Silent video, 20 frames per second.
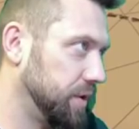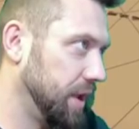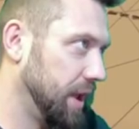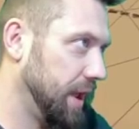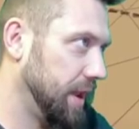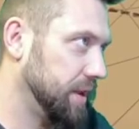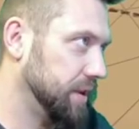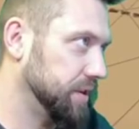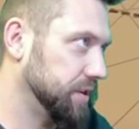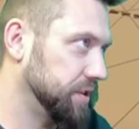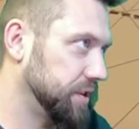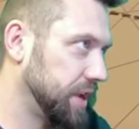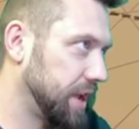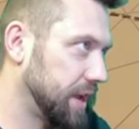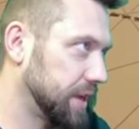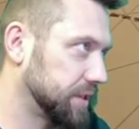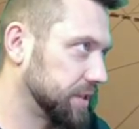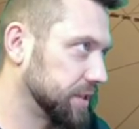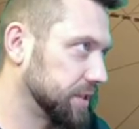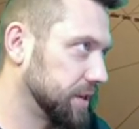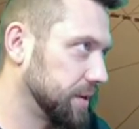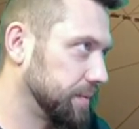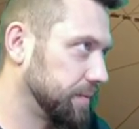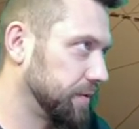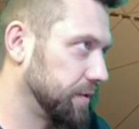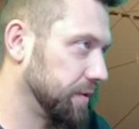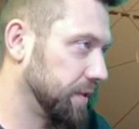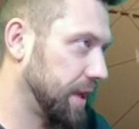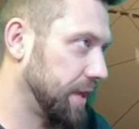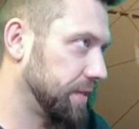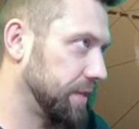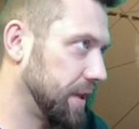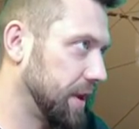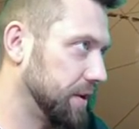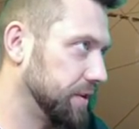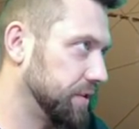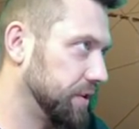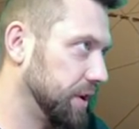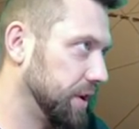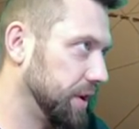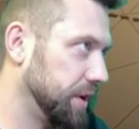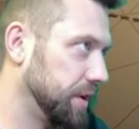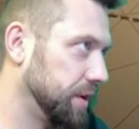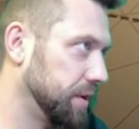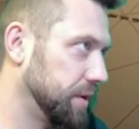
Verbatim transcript: 10 stacks except for that. That is a